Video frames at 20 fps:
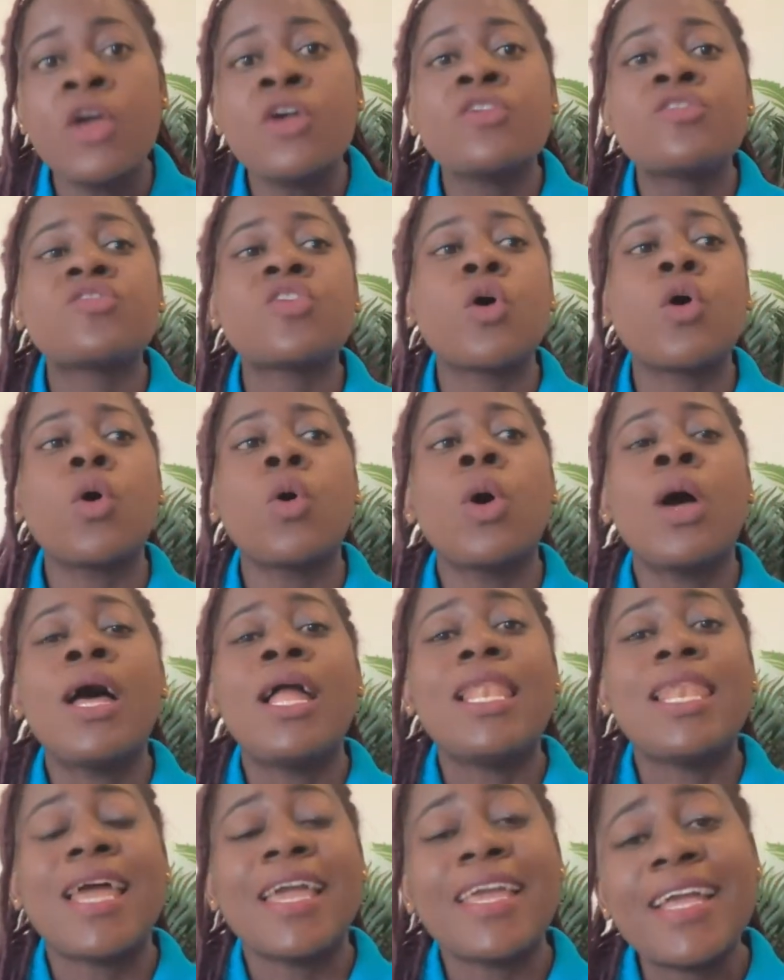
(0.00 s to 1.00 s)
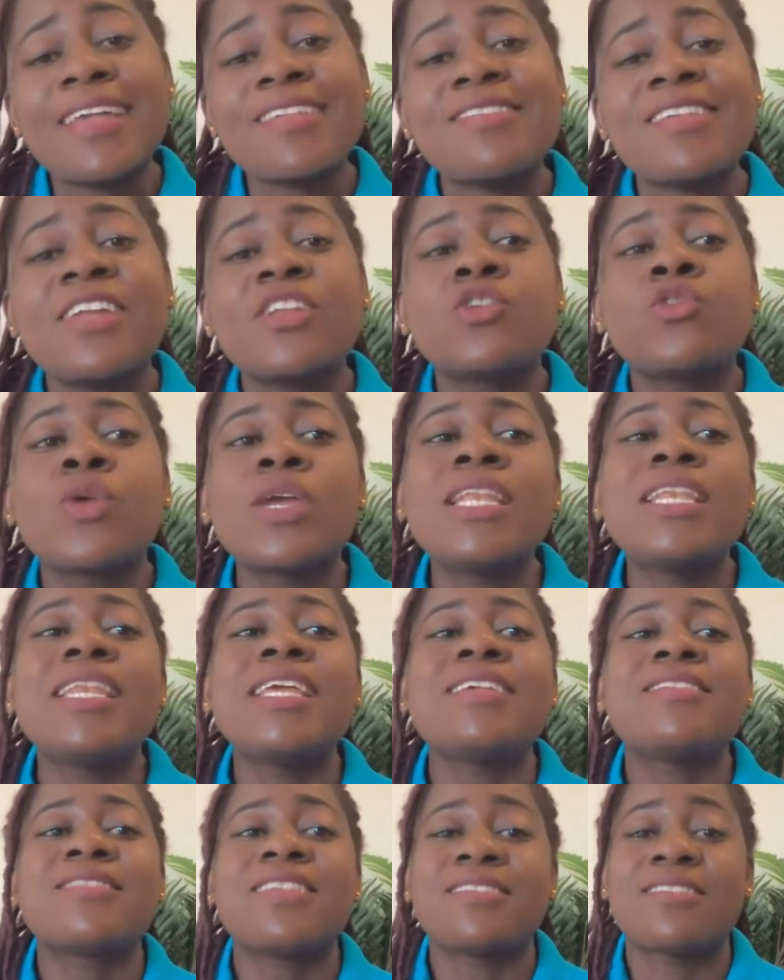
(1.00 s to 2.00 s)
So, like I said, green
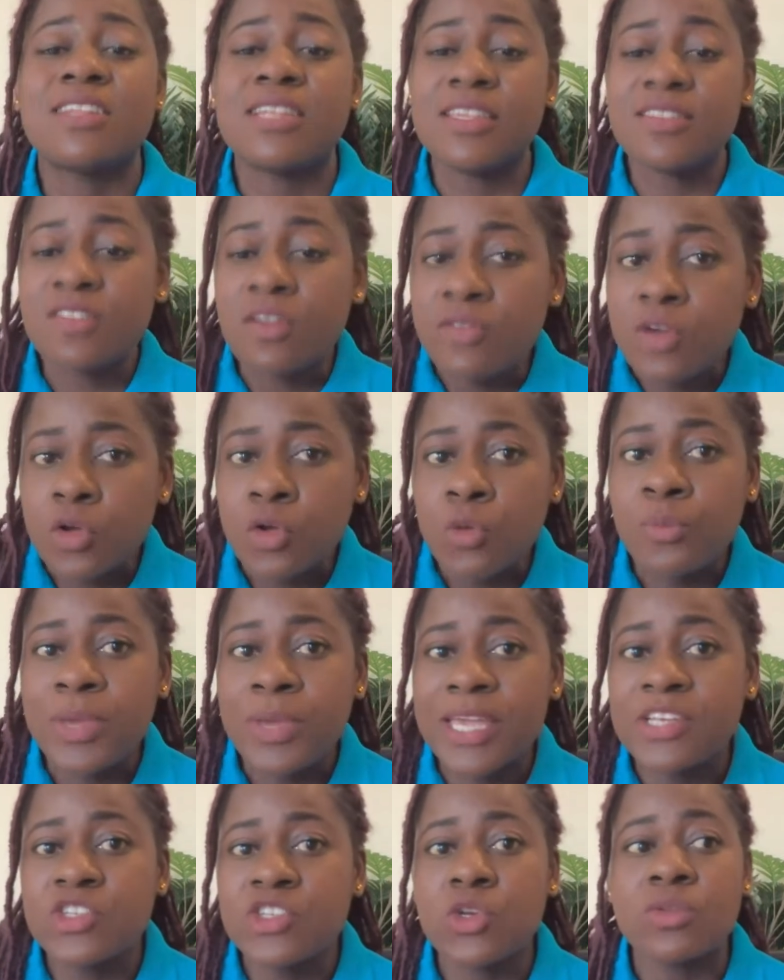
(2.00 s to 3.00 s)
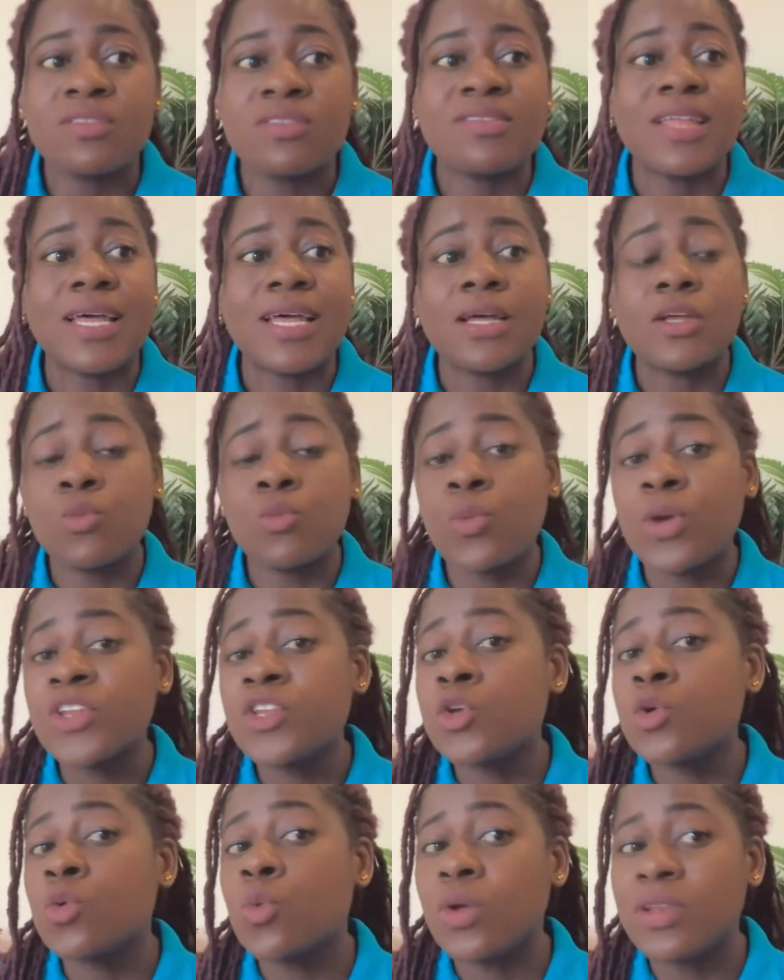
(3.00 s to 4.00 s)
list is a list of occupations that when
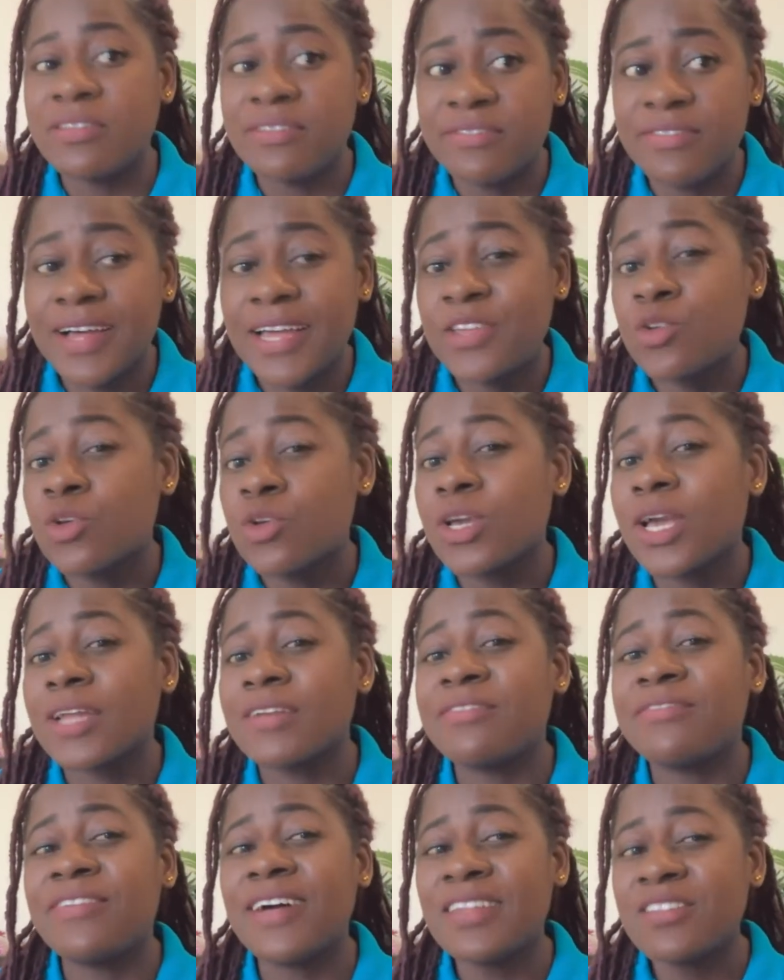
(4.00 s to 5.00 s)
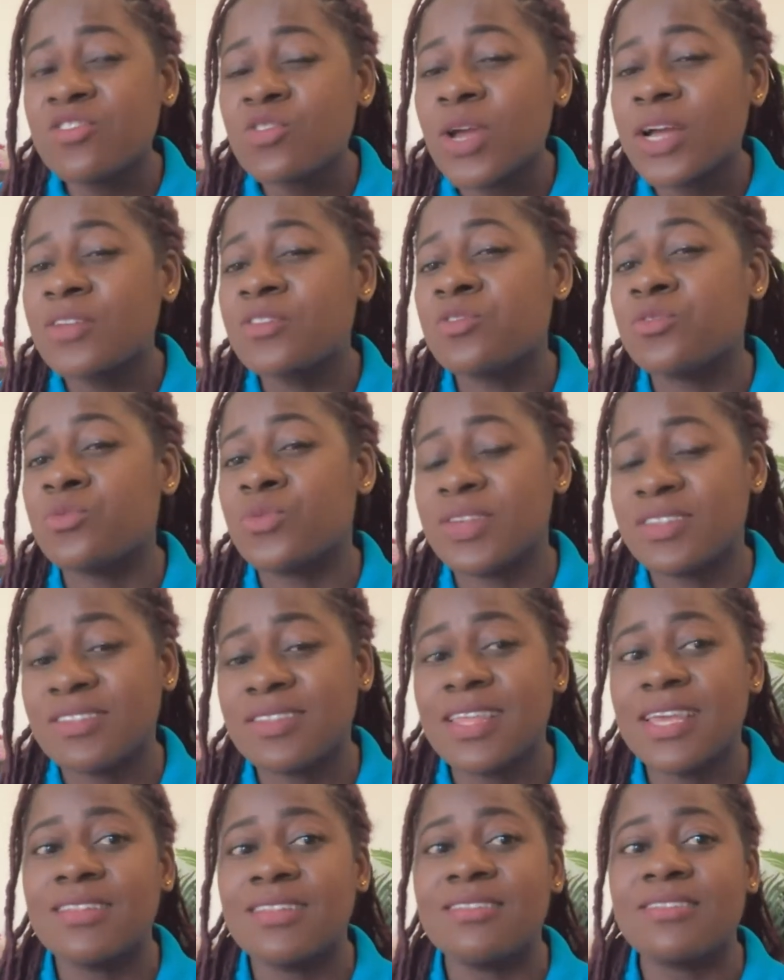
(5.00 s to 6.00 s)
you qualify, you can fast track to
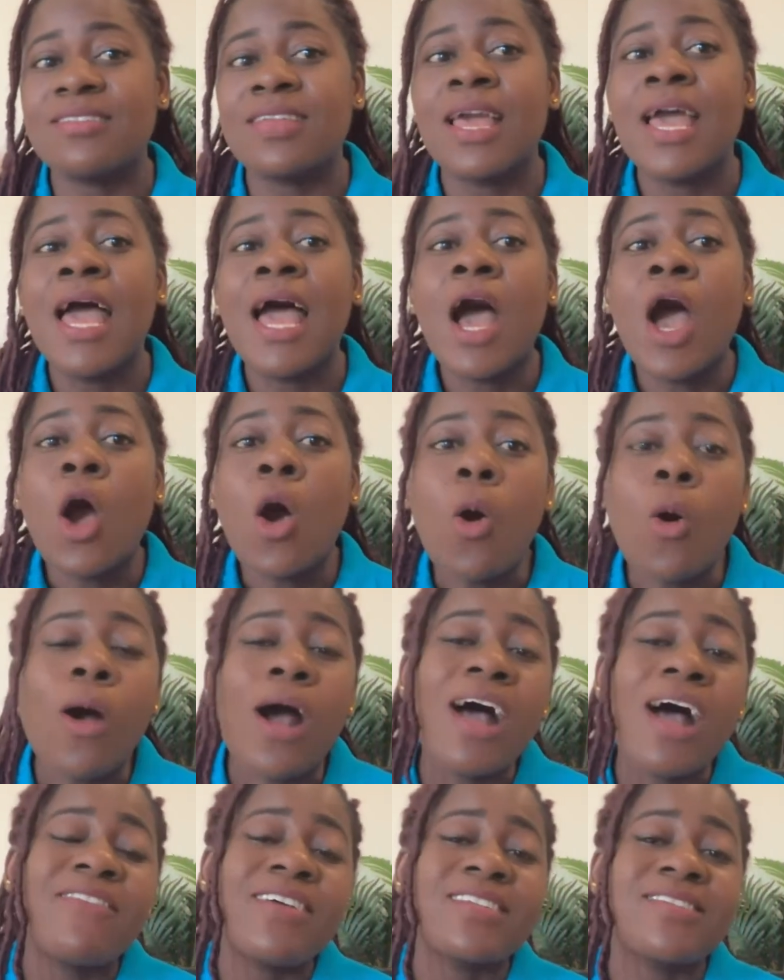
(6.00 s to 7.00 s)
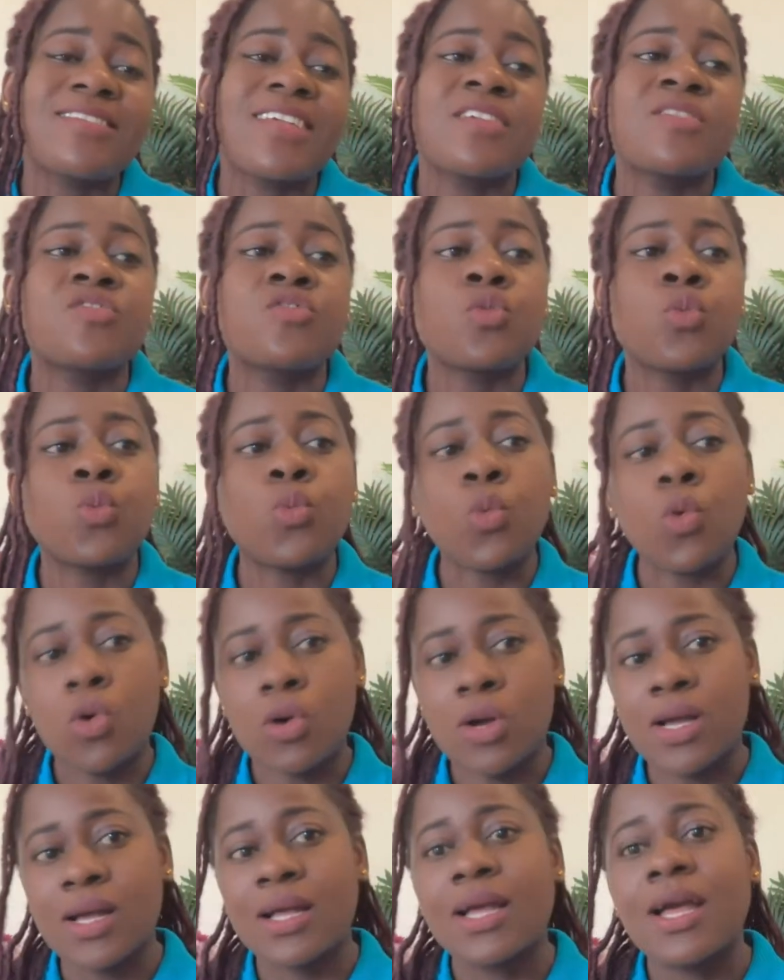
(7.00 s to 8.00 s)
residence or have access to
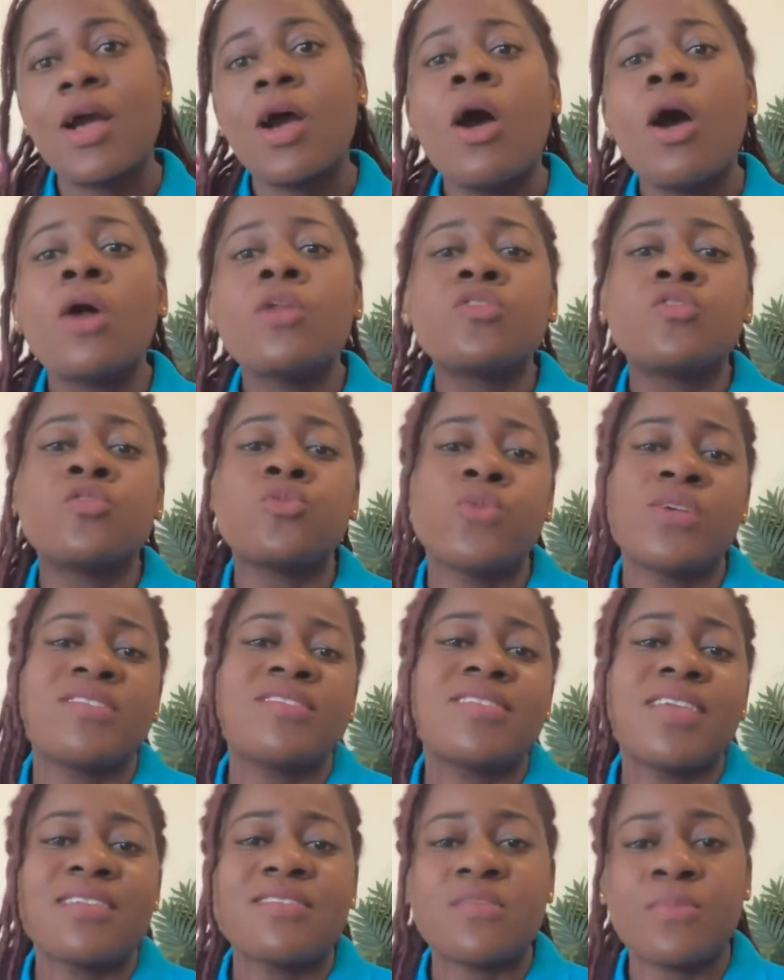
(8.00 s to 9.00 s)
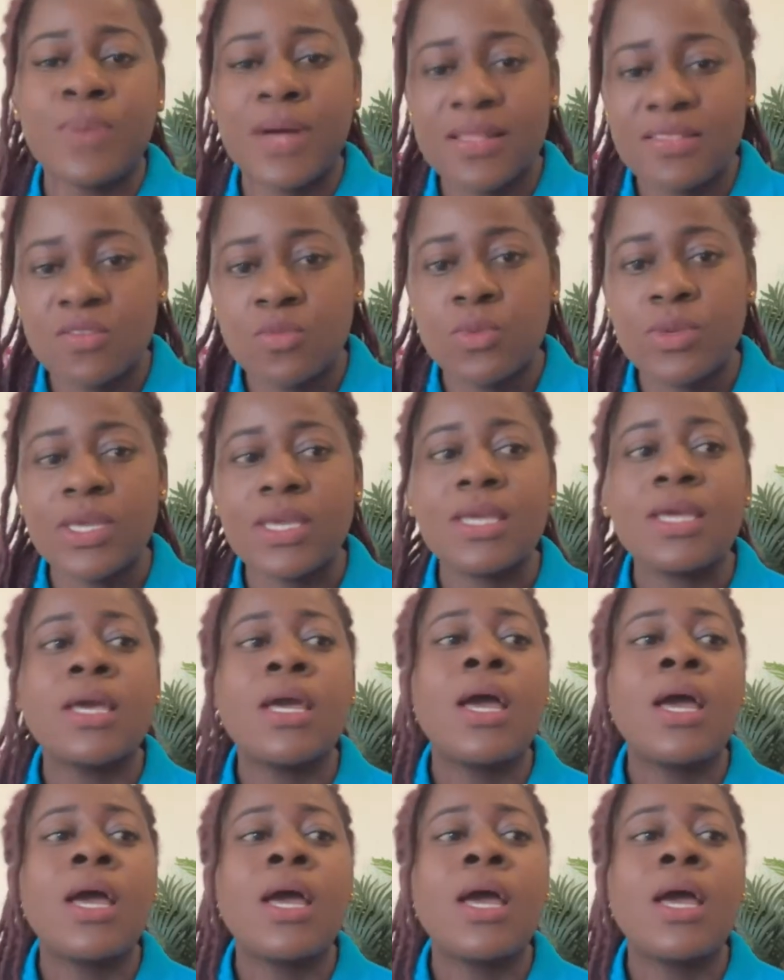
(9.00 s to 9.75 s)
work to residence pathway.